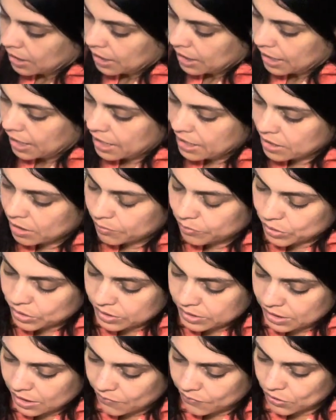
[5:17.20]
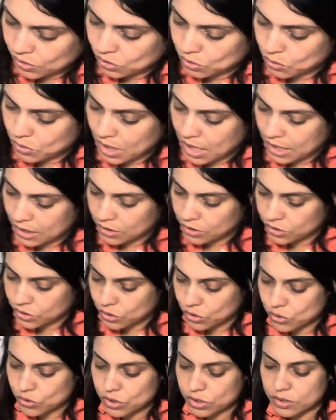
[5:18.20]
And number 7, two angles
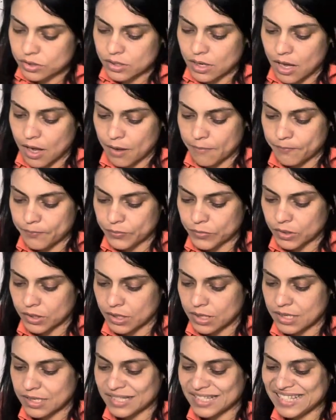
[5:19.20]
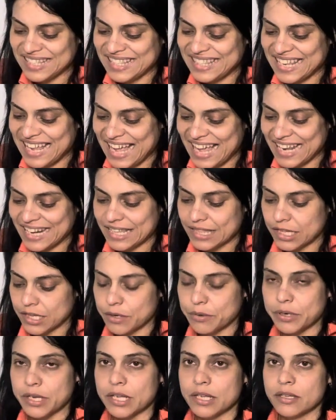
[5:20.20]
whose sum is 90
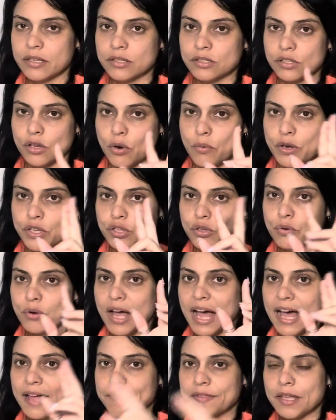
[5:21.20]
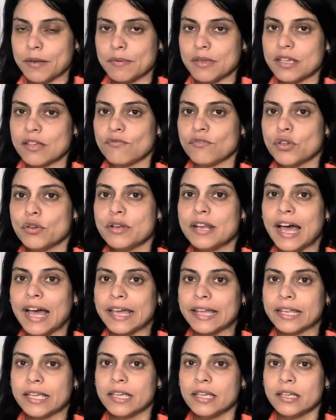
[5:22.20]
degrees. So when you add them, give you
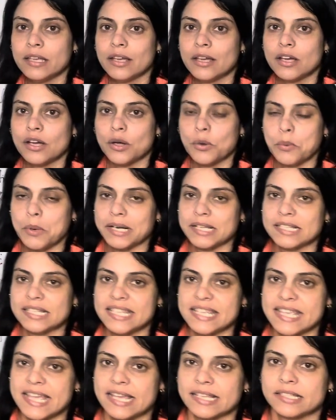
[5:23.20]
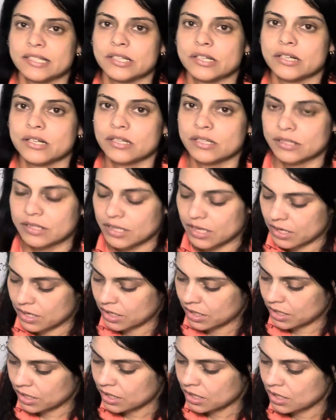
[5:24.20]
90. What is the answer? They
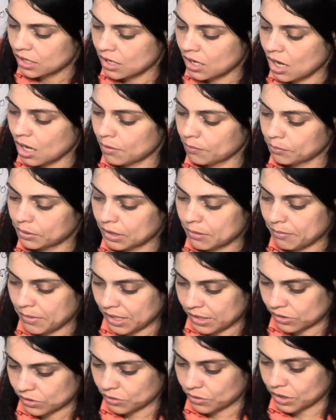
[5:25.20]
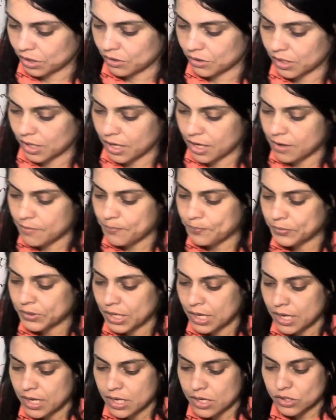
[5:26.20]
are complementary, okay?
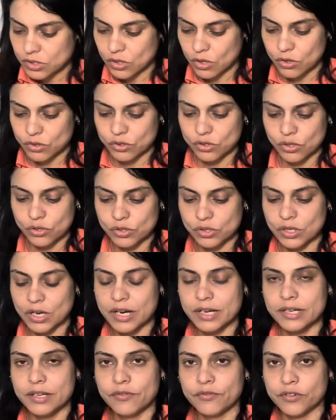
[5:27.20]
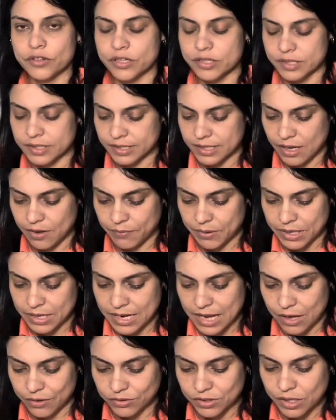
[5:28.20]
So those are the first 7.
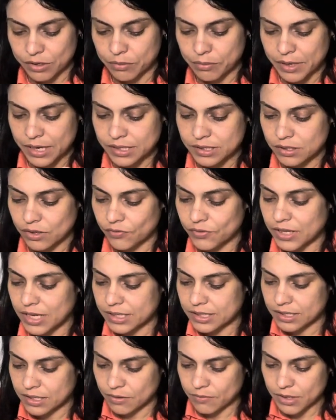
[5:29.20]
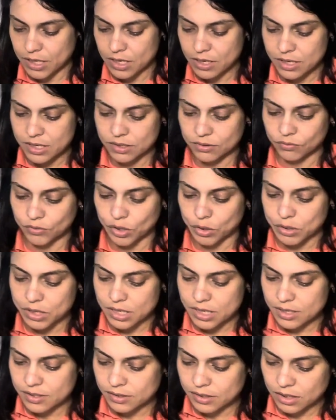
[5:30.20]
Now, the rest of the activity is very
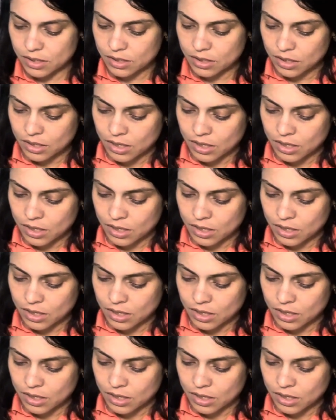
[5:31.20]
easy.